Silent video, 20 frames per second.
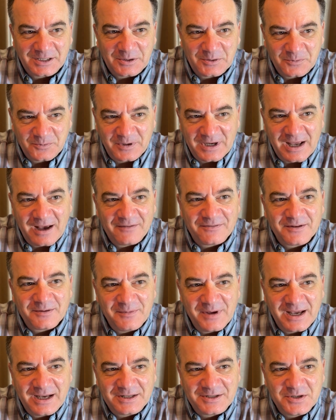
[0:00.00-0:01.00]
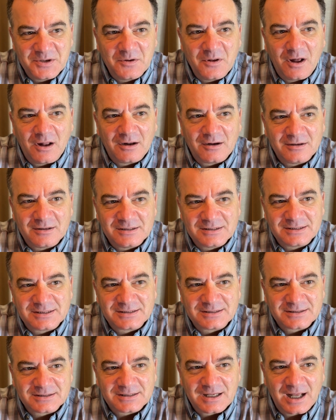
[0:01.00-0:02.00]
We have to make
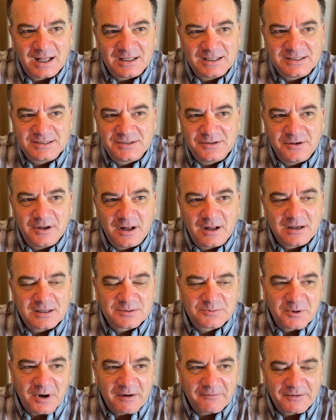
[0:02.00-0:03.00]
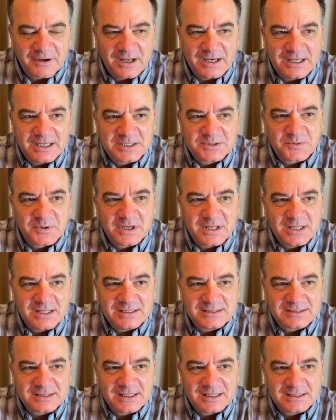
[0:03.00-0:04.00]
$2, at least $2 profit on each one of
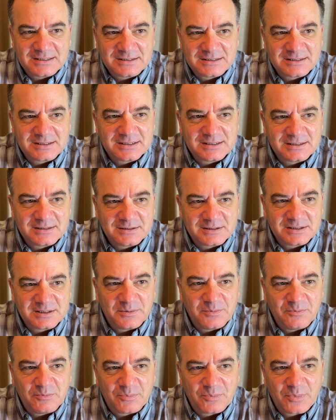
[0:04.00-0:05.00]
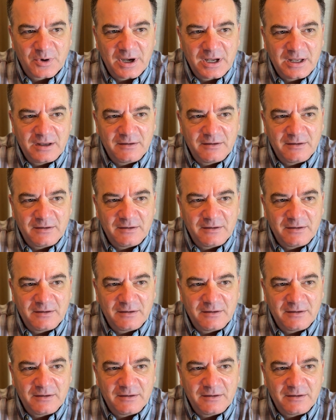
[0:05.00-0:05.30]
these things to break